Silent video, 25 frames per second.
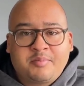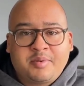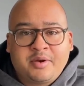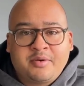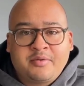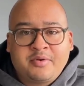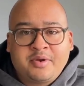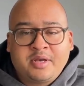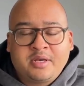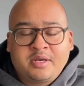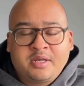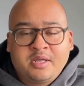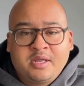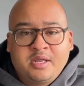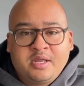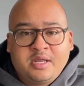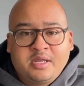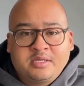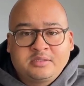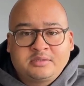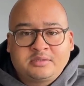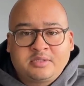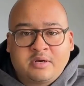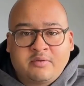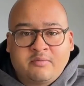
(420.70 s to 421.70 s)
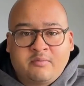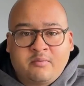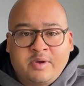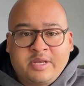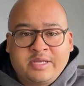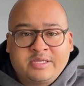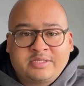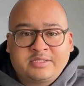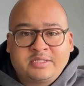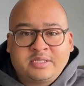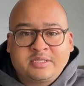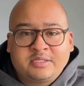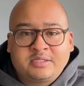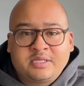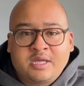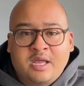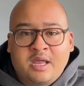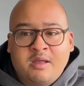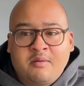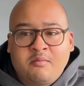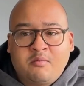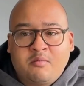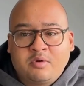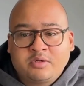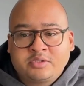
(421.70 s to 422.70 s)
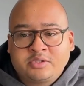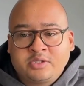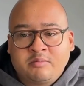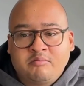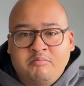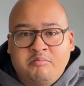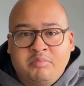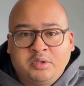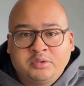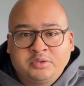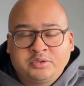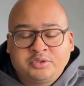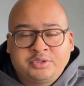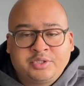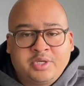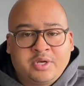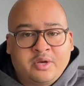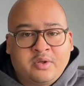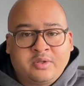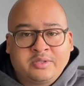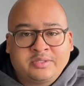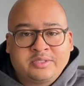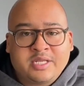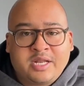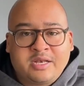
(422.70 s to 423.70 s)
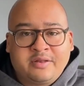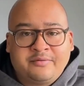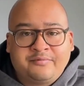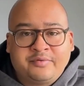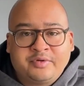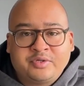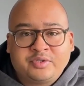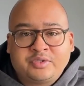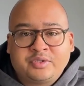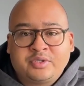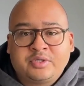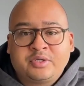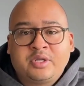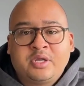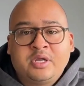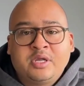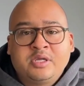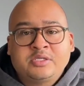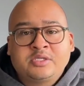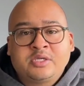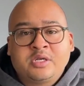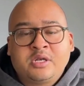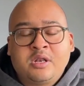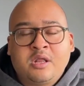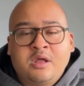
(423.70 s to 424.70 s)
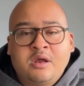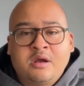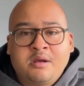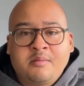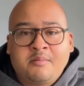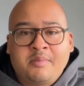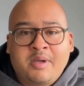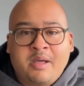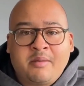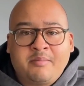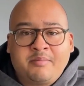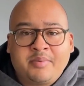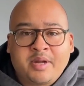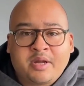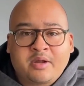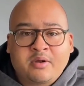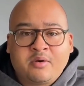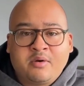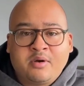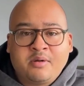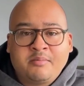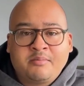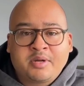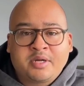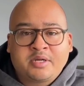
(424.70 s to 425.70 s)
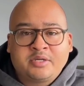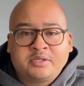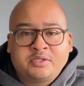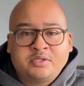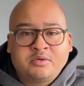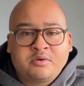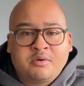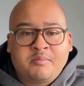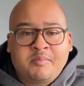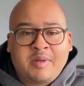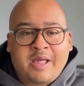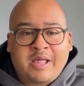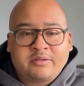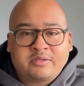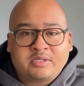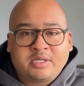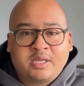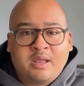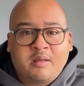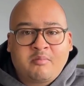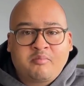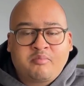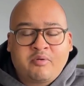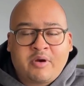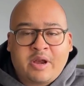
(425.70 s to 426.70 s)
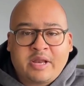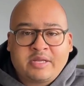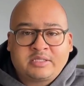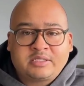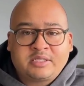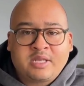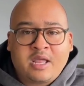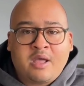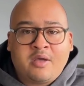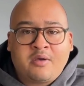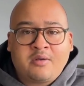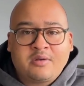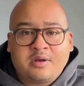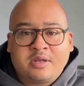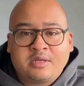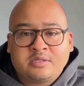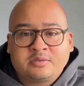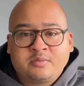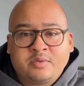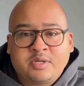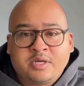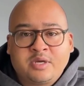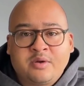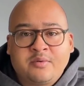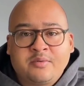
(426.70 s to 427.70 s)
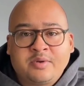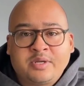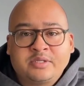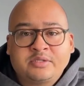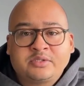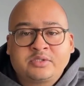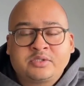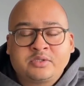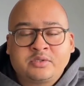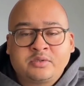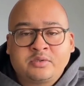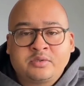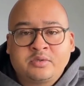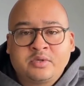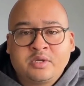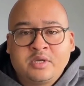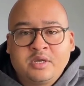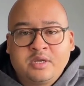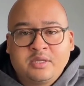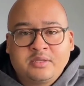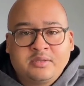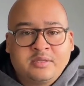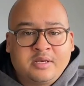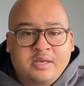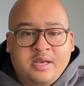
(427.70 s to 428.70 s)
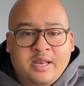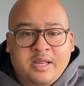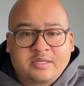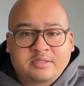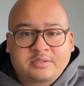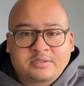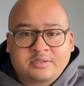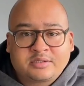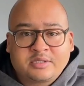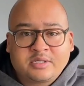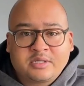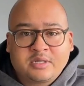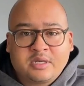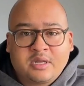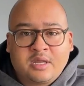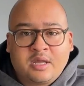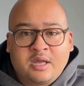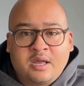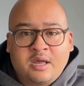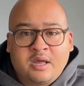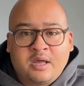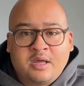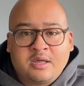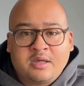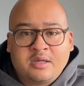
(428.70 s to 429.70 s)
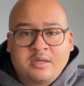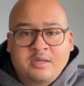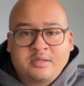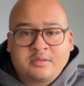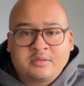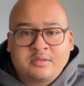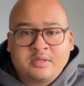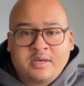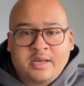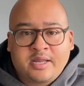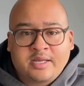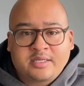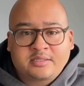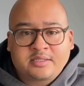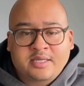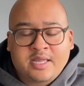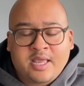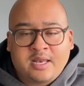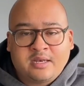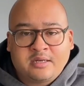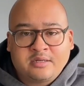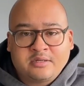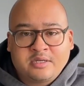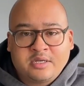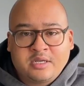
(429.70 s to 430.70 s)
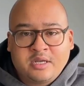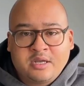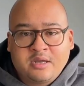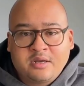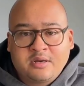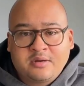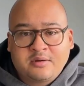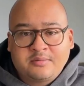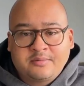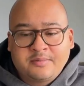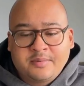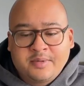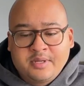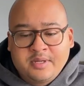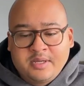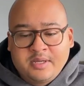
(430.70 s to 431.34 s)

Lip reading: period, instead of wasting time watching bullshit on television to learn about Bitcoin, because you're about to get priced out as we go into the next calendar year.